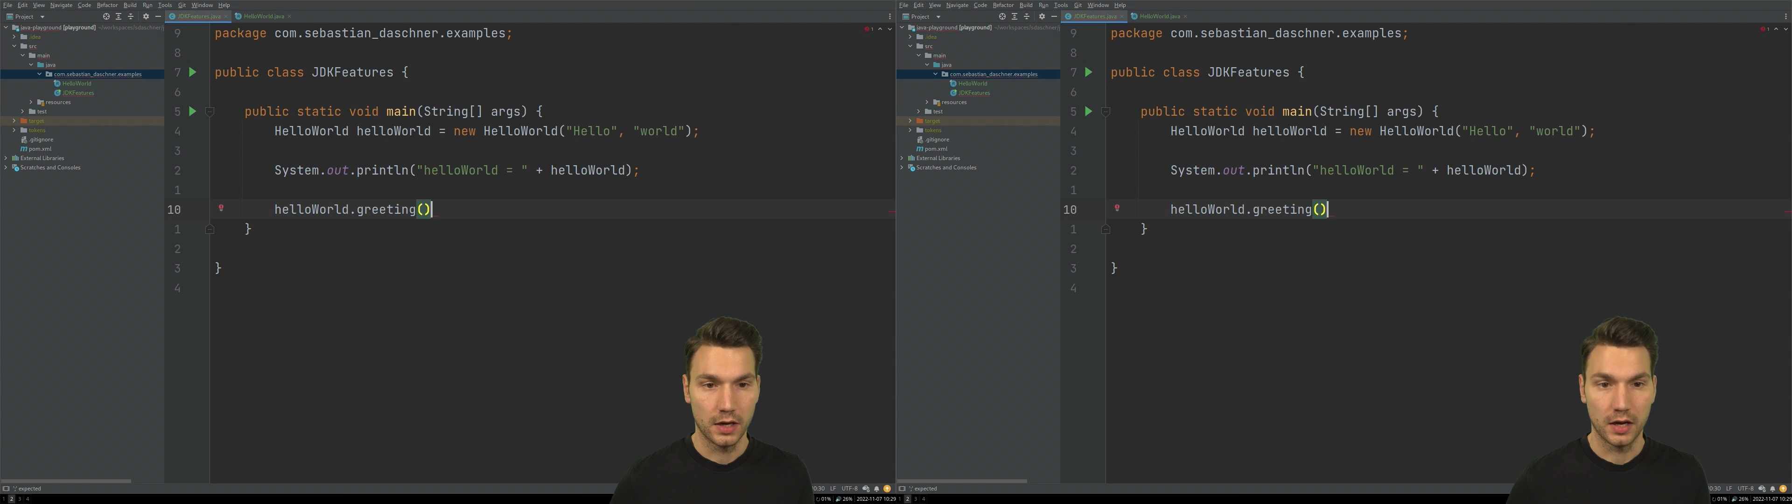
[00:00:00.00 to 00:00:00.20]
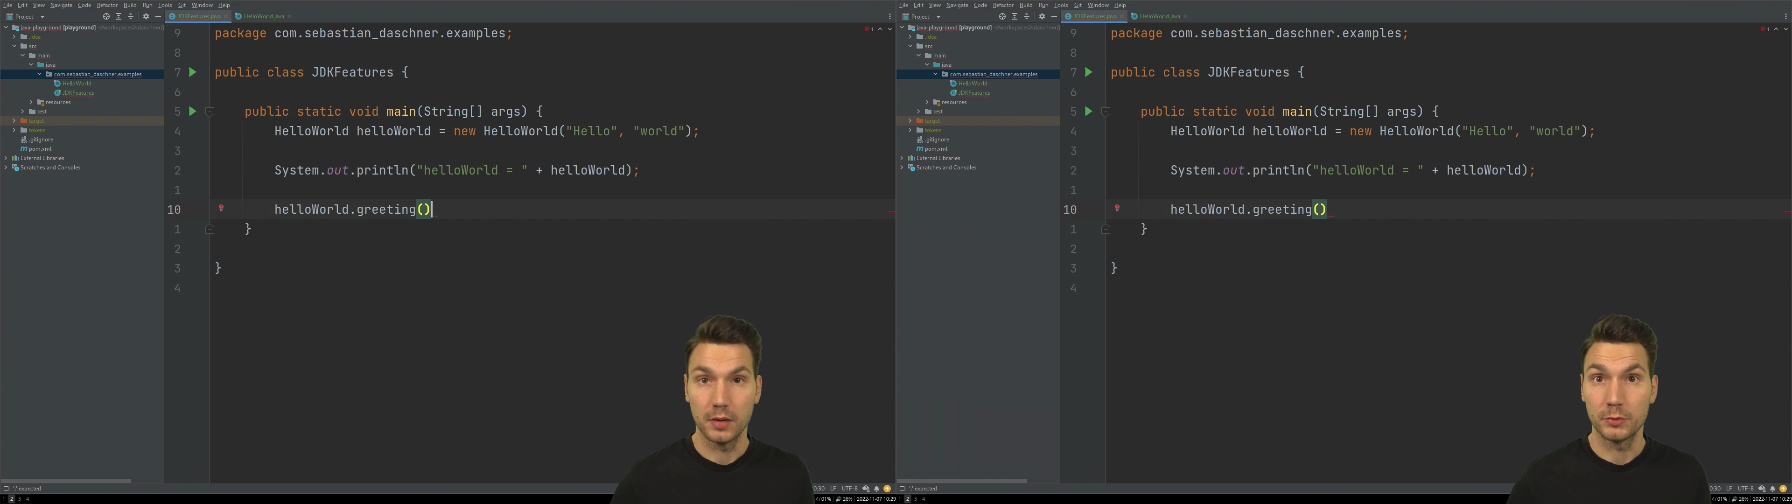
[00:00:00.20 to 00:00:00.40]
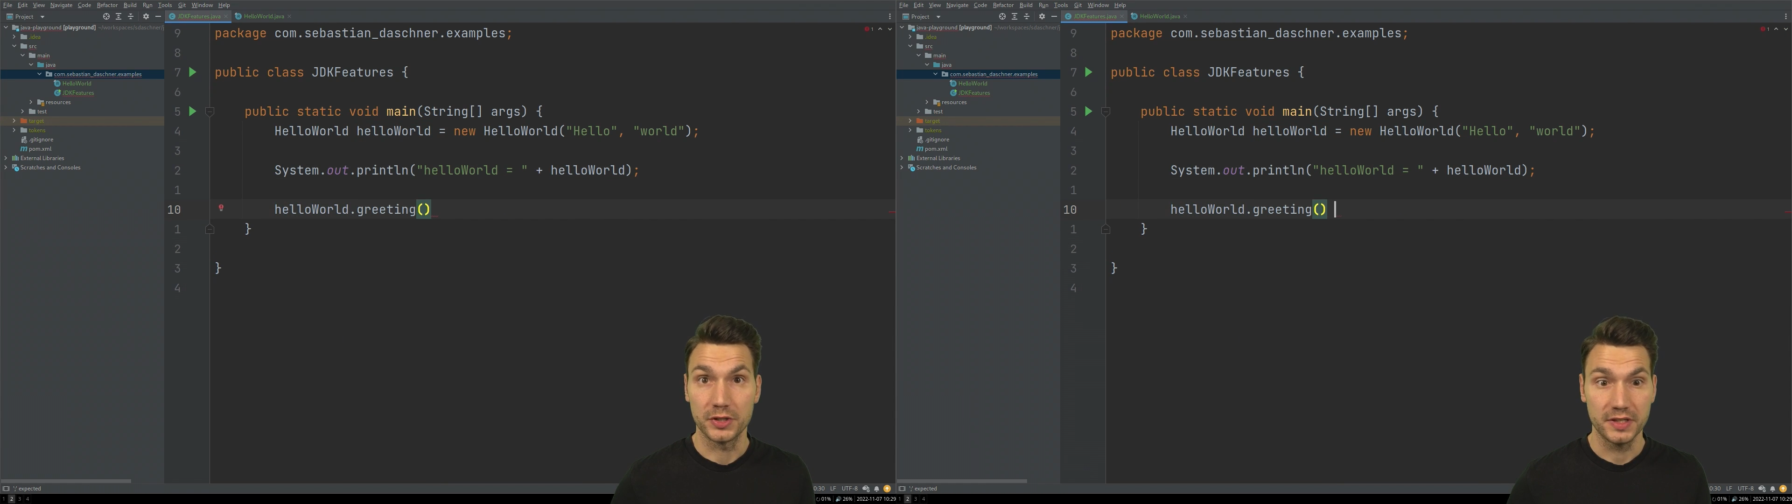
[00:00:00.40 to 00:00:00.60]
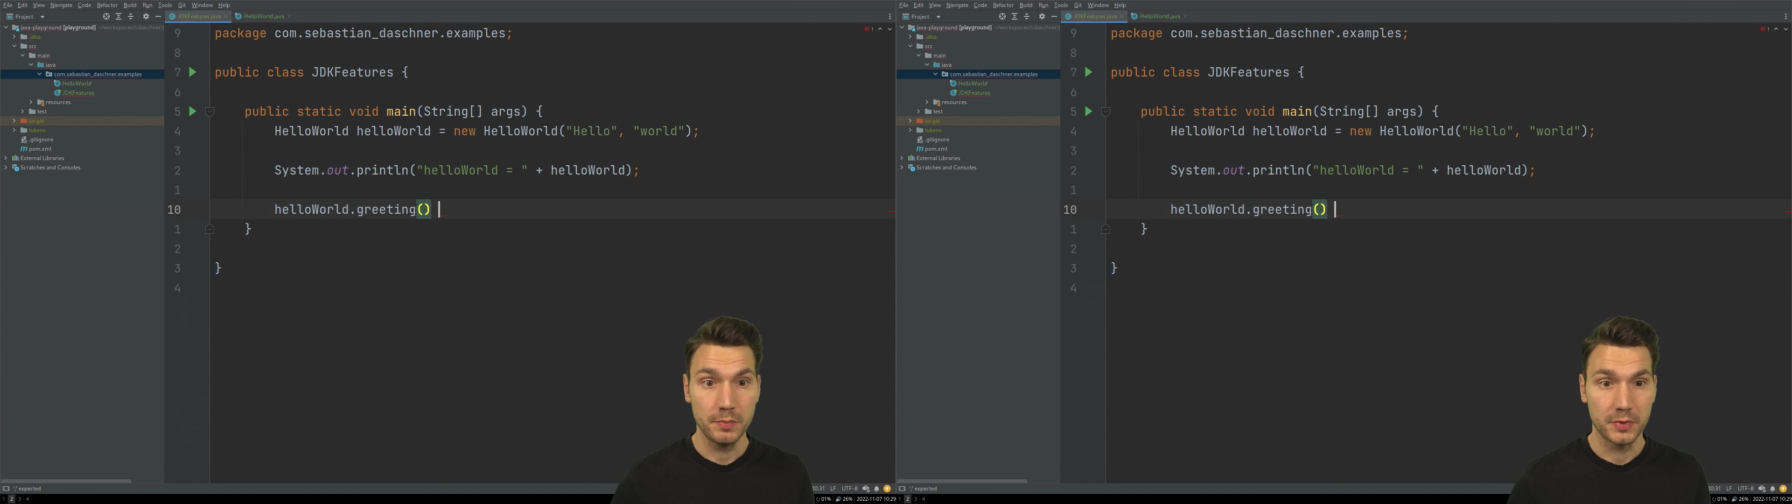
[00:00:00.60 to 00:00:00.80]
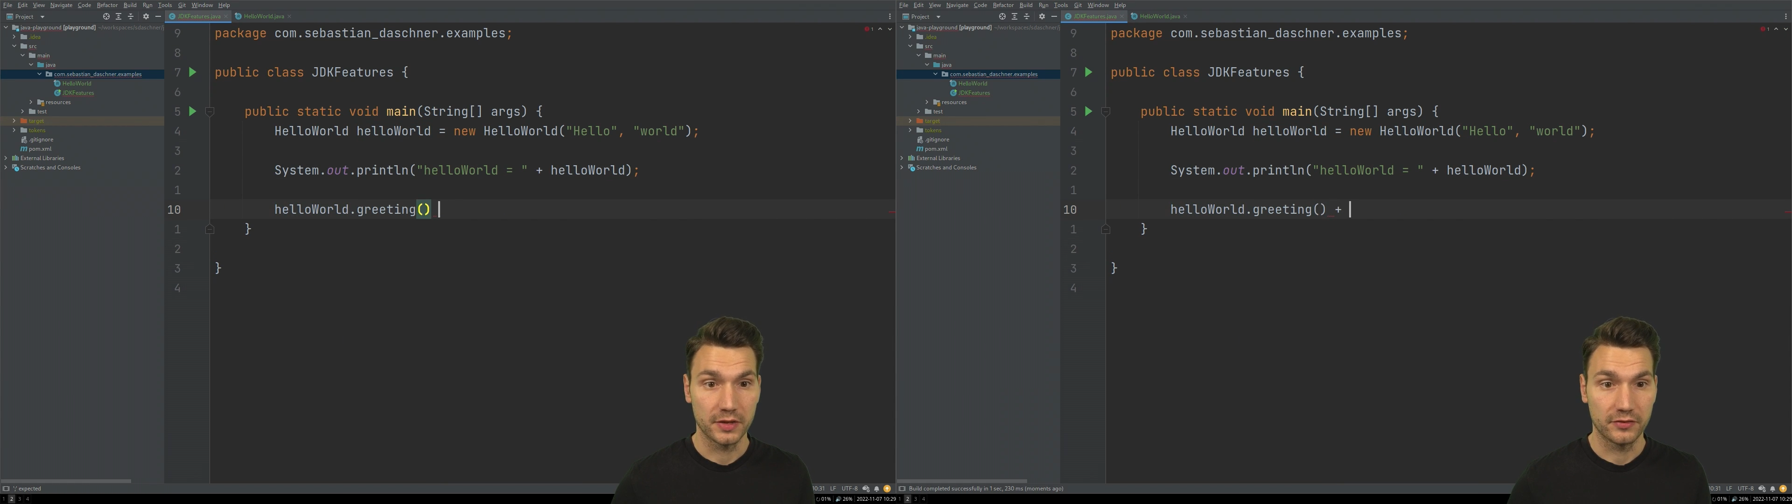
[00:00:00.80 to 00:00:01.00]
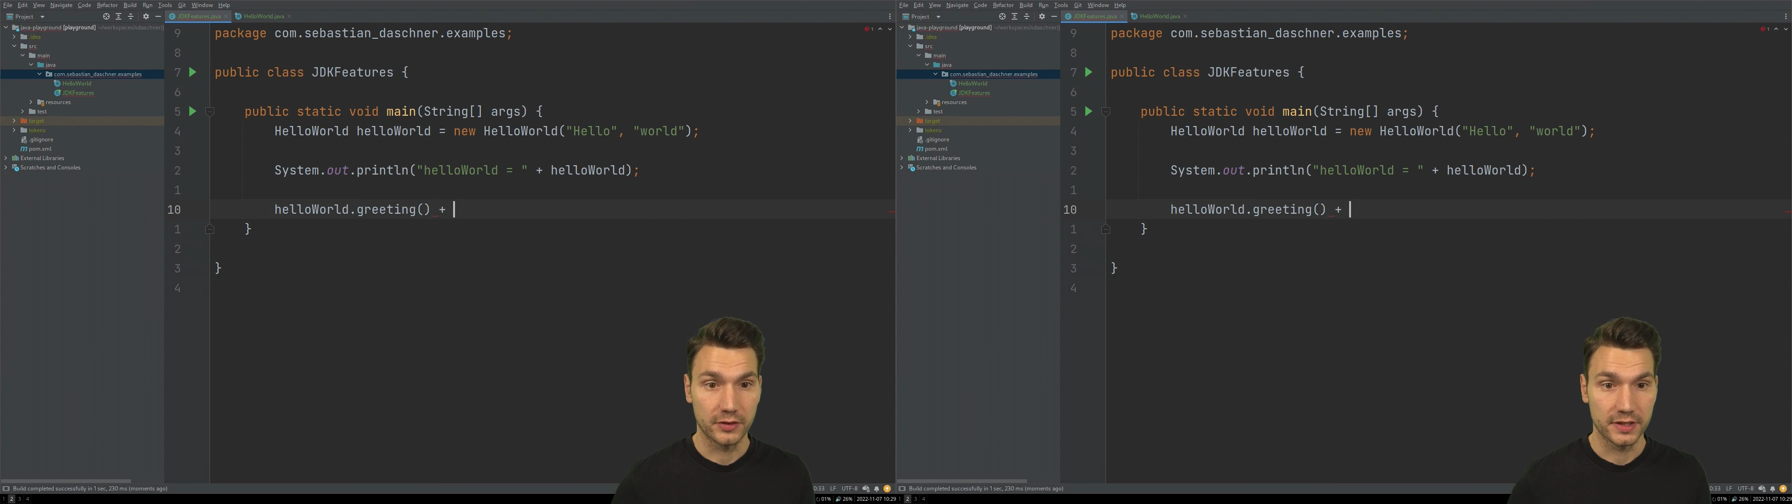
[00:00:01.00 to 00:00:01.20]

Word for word: um, recipient, for